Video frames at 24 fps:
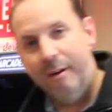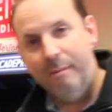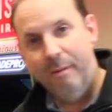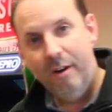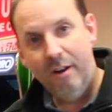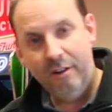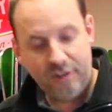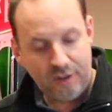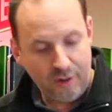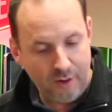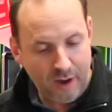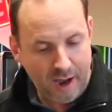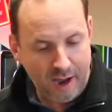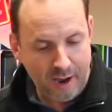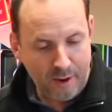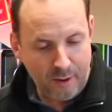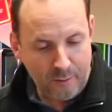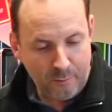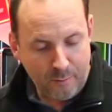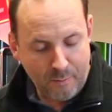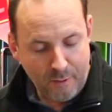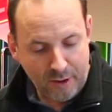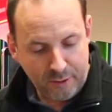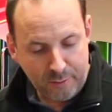a mug. So
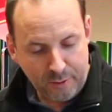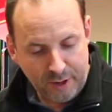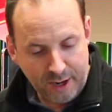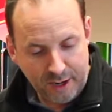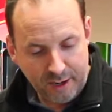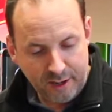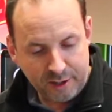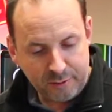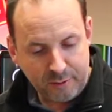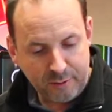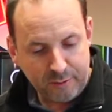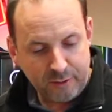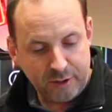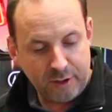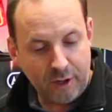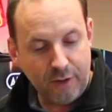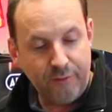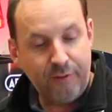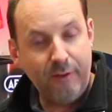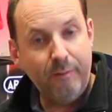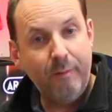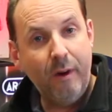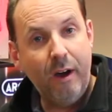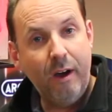our mug winner last week was
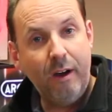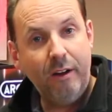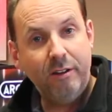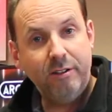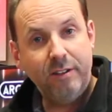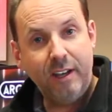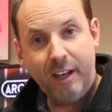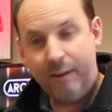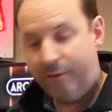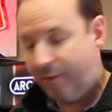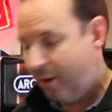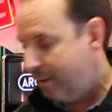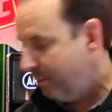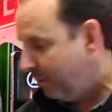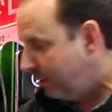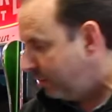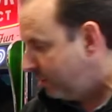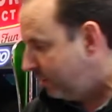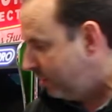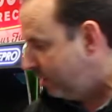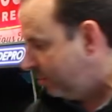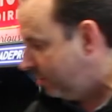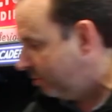Sophie Marks. Thank you very much